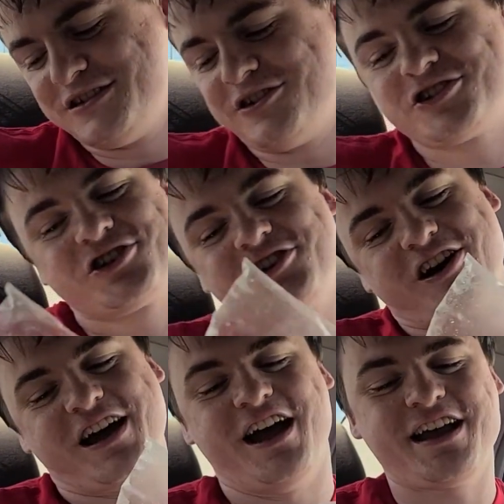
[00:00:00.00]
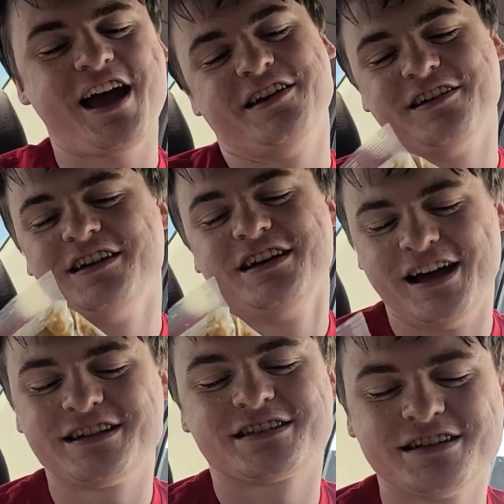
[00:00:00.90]
Or should I? Again,
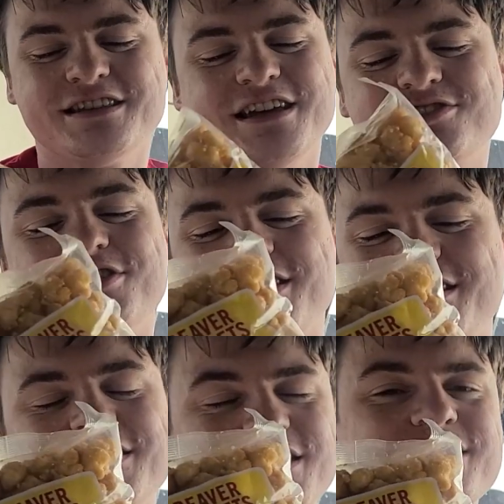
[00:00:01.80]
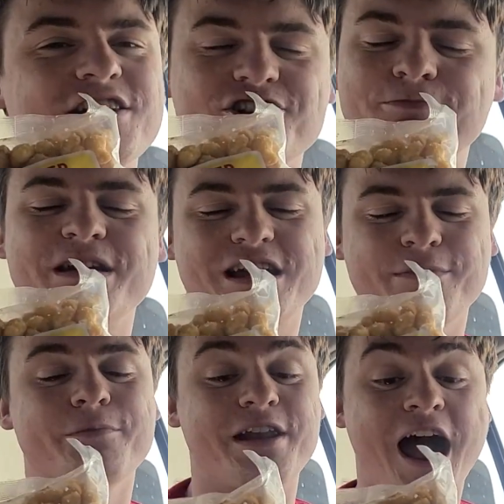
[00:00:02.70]
This is such a big
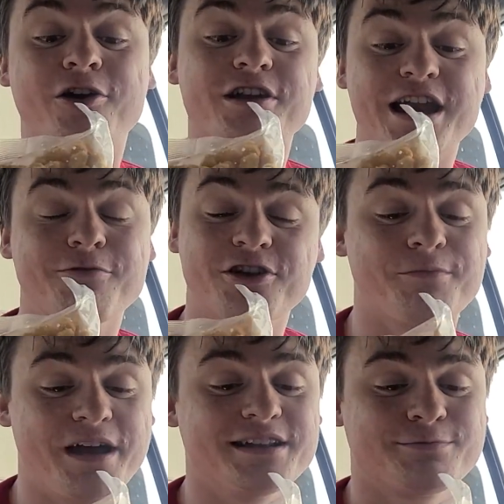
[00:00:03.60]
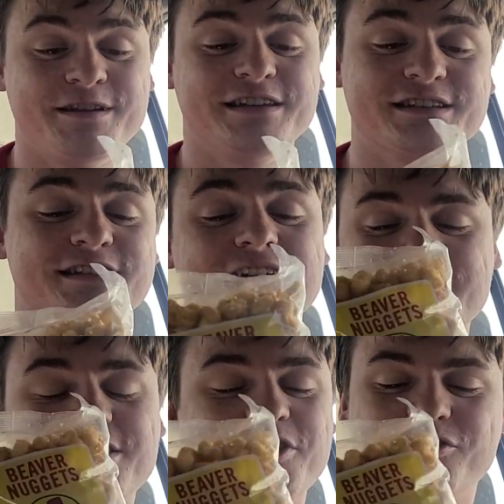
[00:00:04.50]
commitment. How can anyone commit to eating
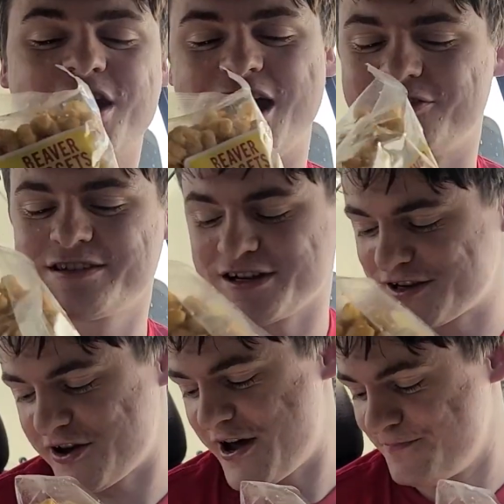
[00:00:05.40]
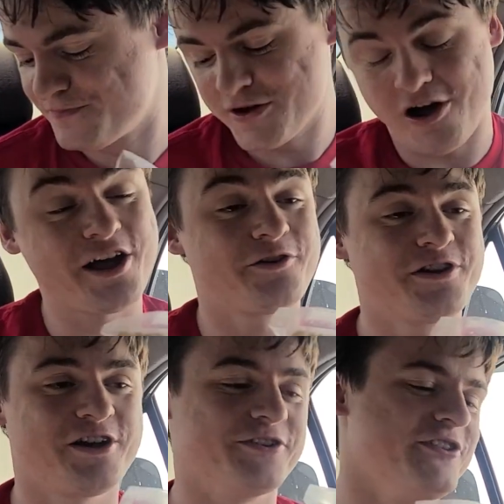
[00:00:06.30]
1,600 calories at a time? I don't
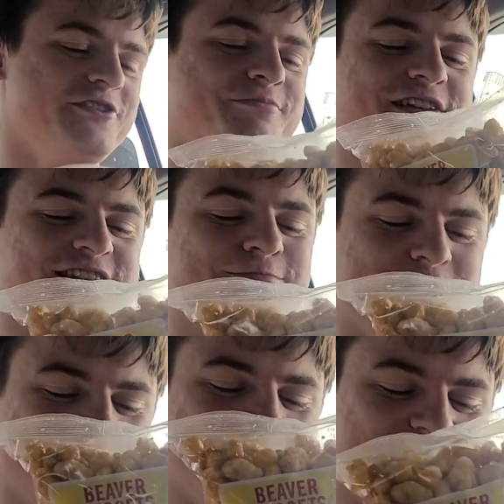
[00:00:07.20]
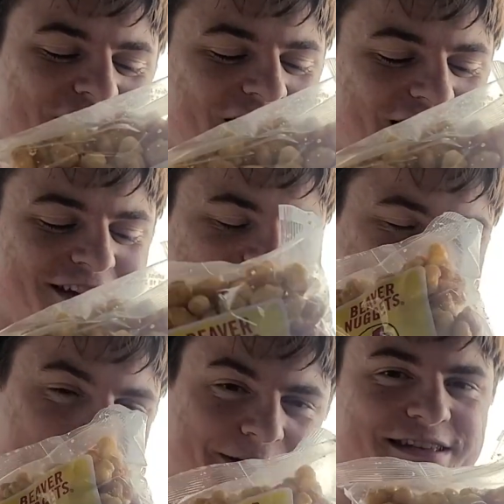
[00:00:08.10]
know. But at some point in the UK,
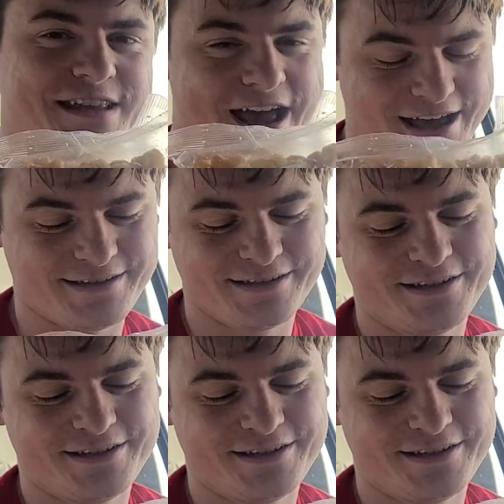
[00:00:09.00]
I'll be sad,